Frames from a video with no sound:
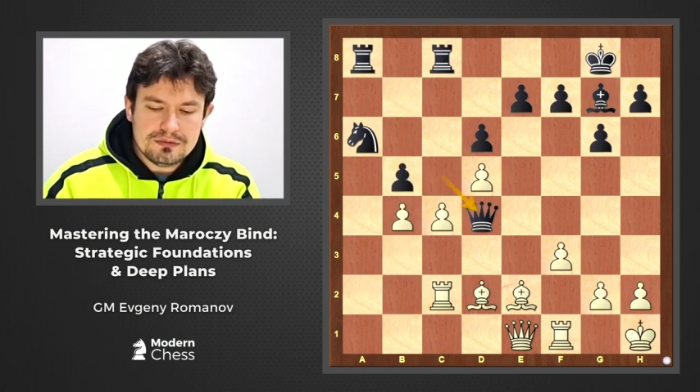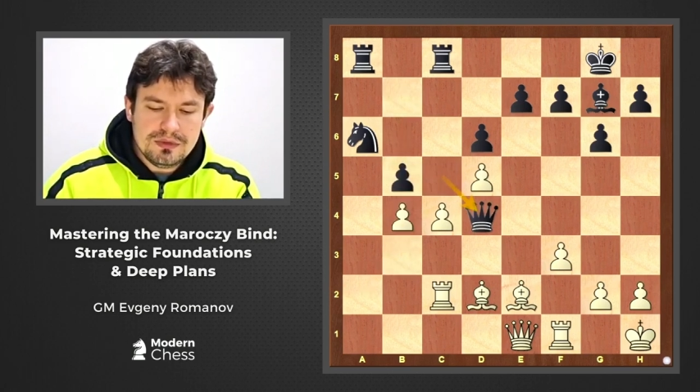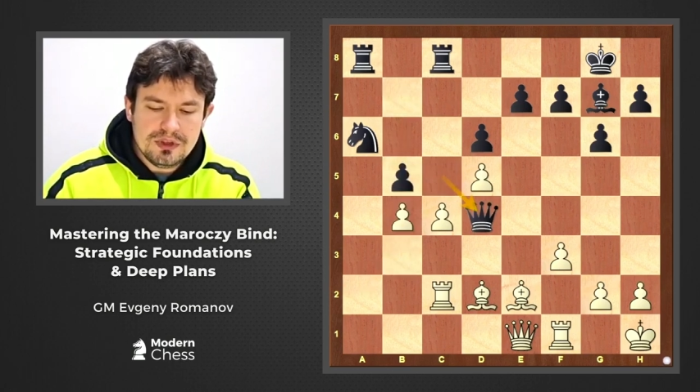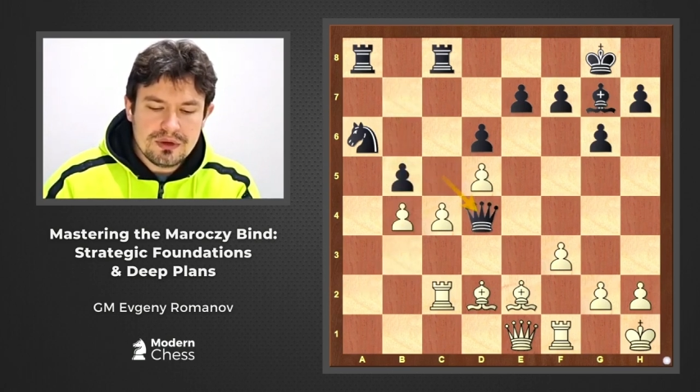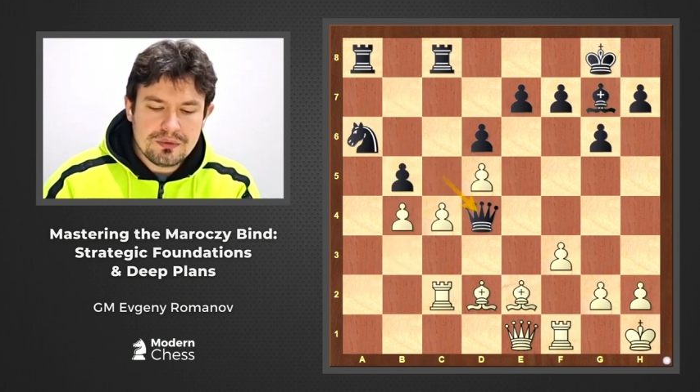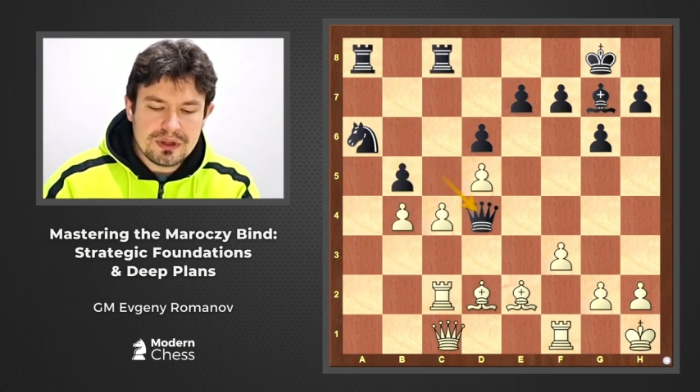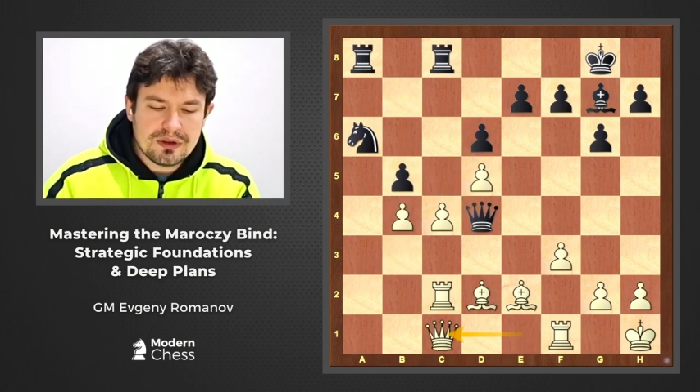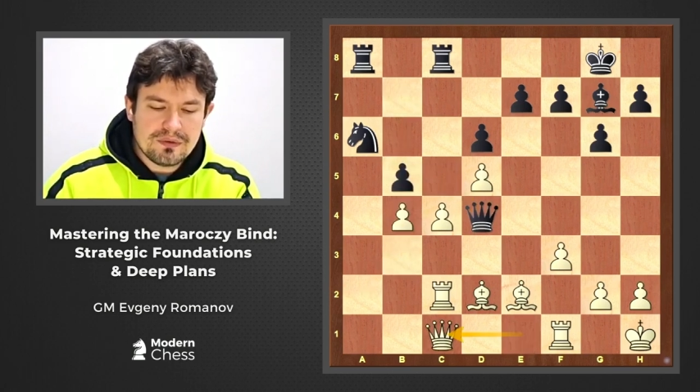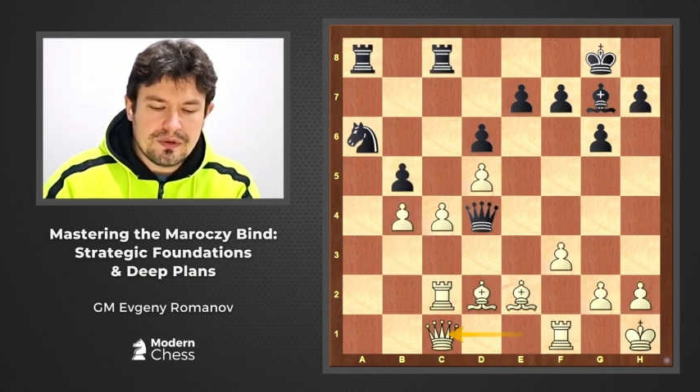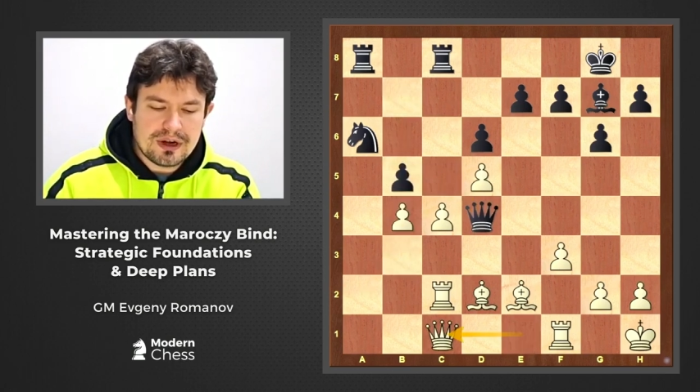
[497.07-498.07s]
with
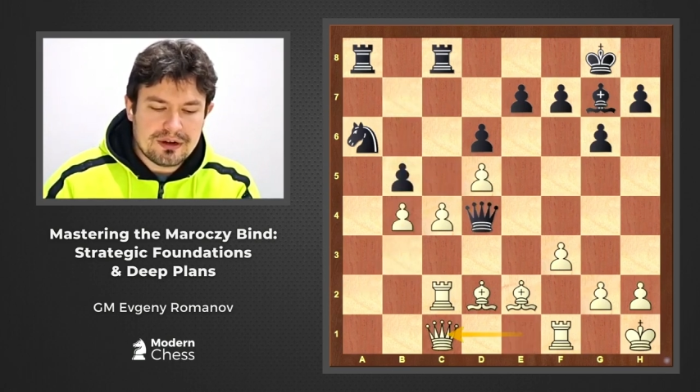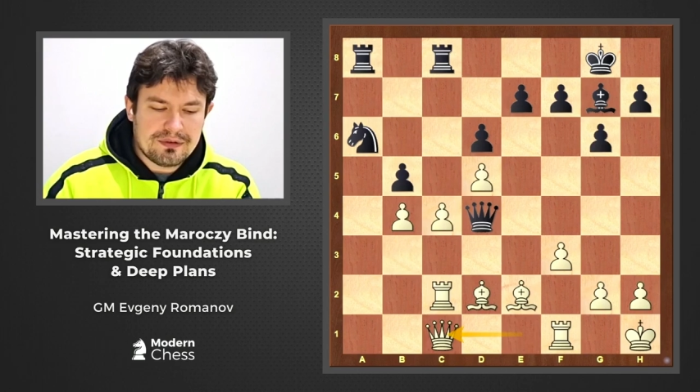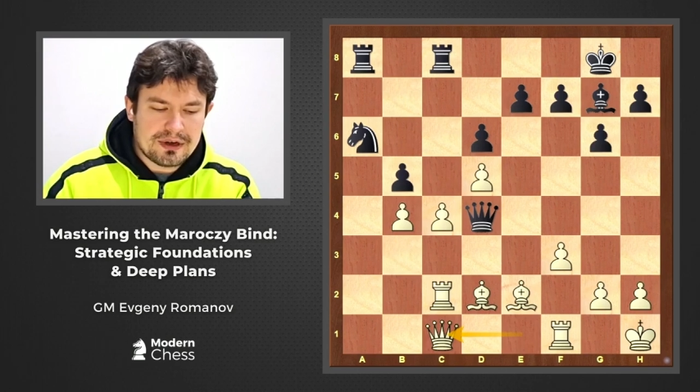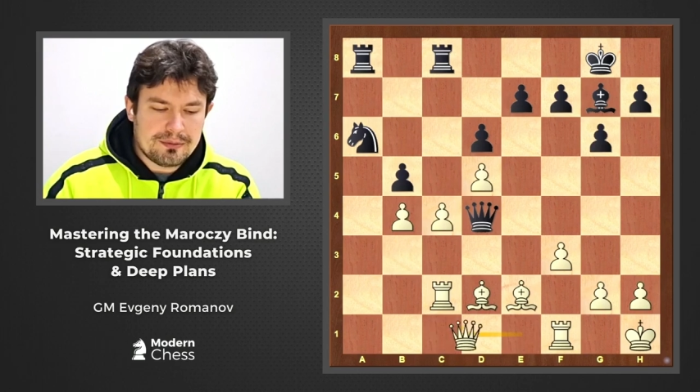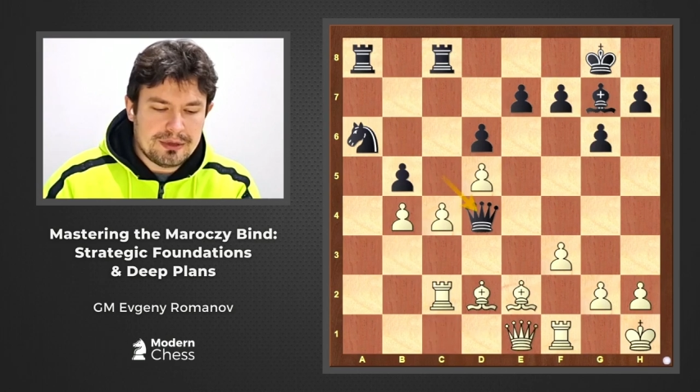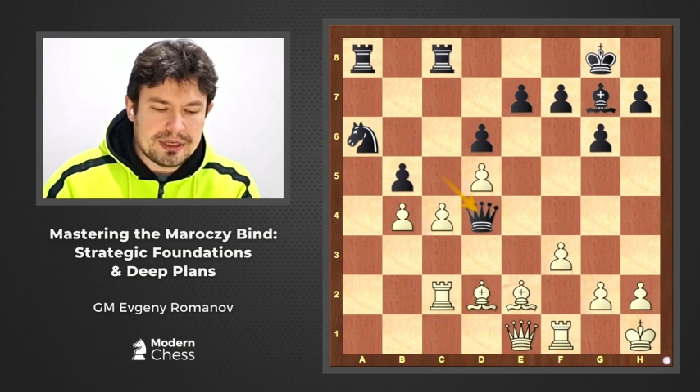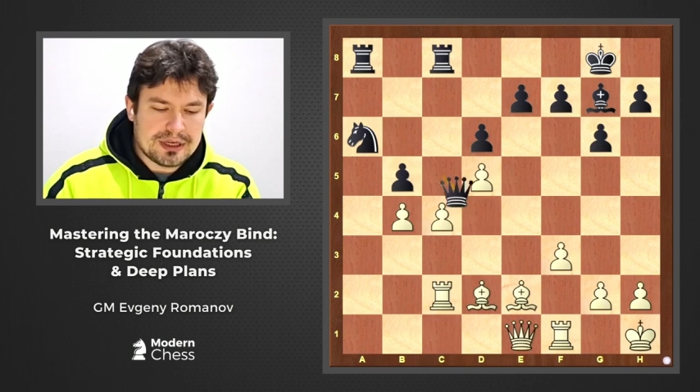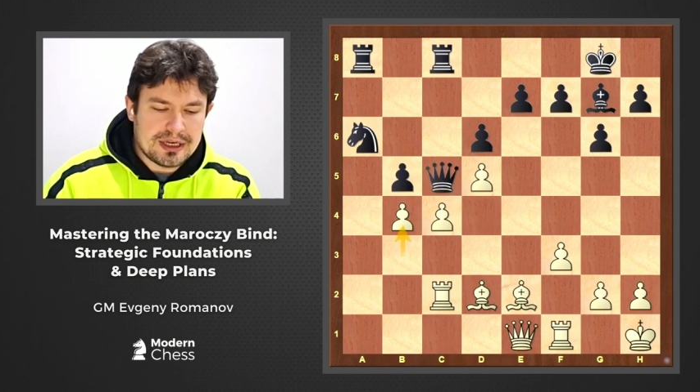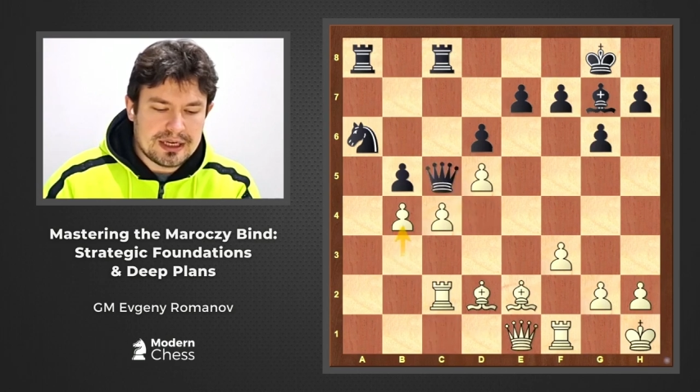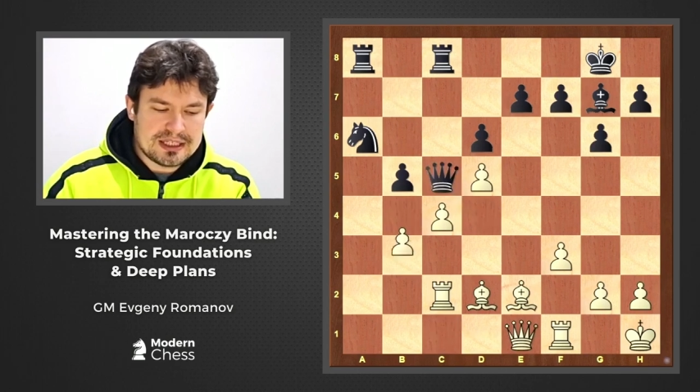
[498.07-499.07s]
very, very big
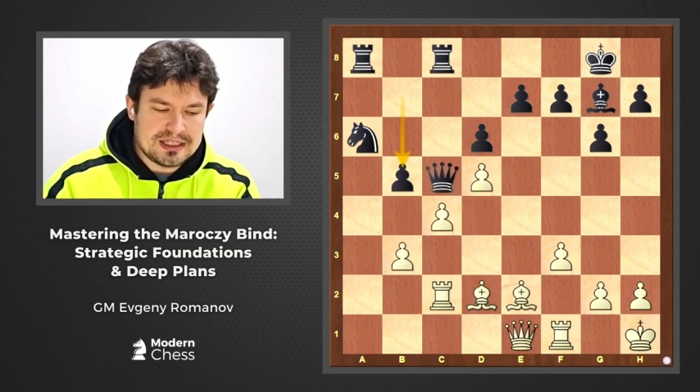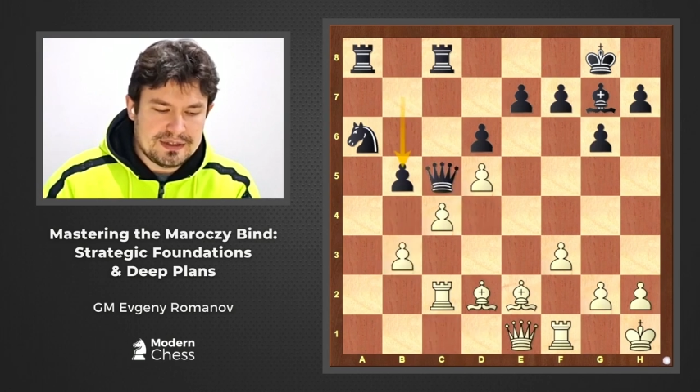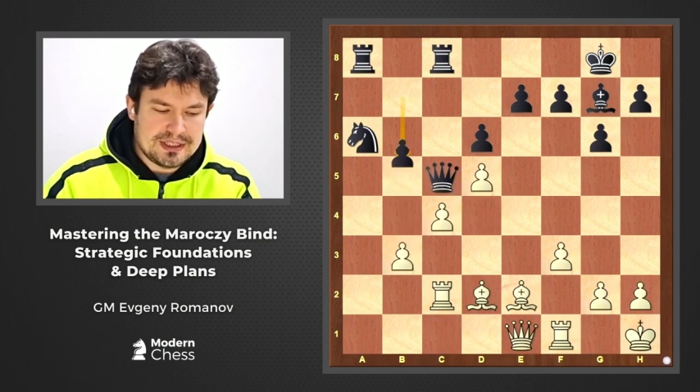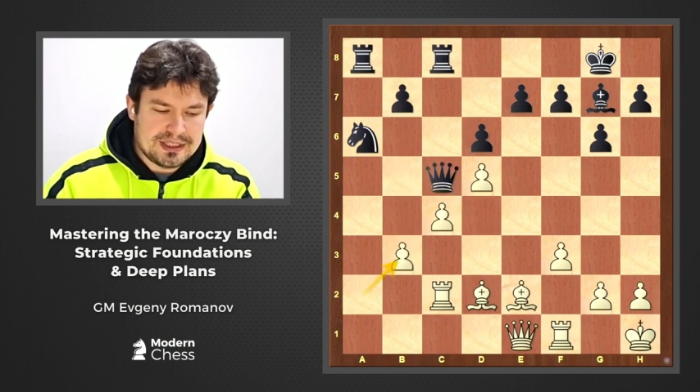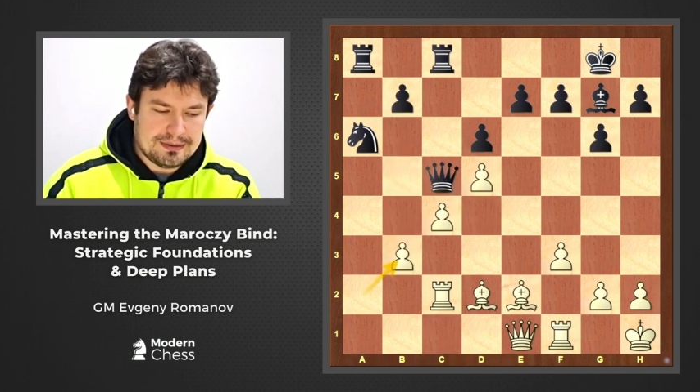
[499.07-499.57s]
activity.